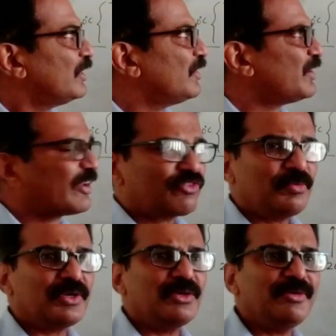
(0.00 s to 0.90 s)
In your
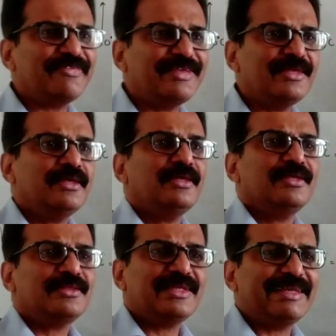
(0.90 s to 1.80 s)
textbook, you will see
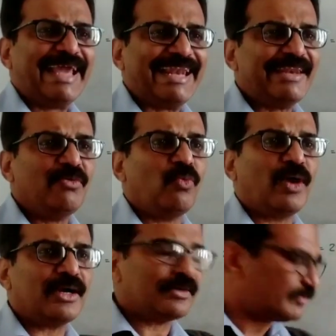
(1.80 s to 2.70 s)

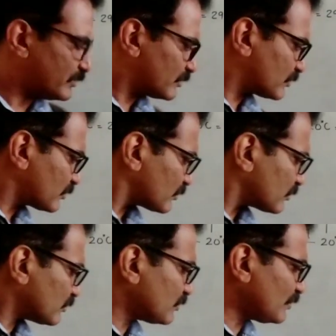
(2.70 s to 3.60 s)
391
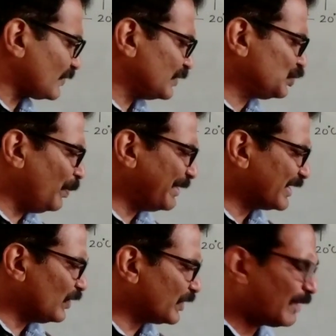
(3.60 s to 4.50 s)
joule per
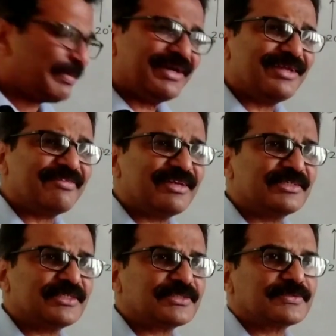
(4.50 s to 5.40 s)
kilogram per degree
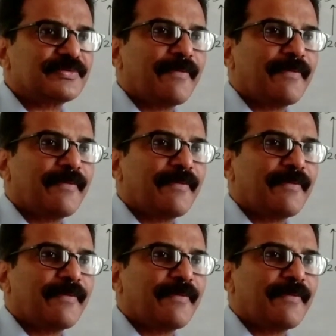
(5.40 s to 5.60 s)
Celsius.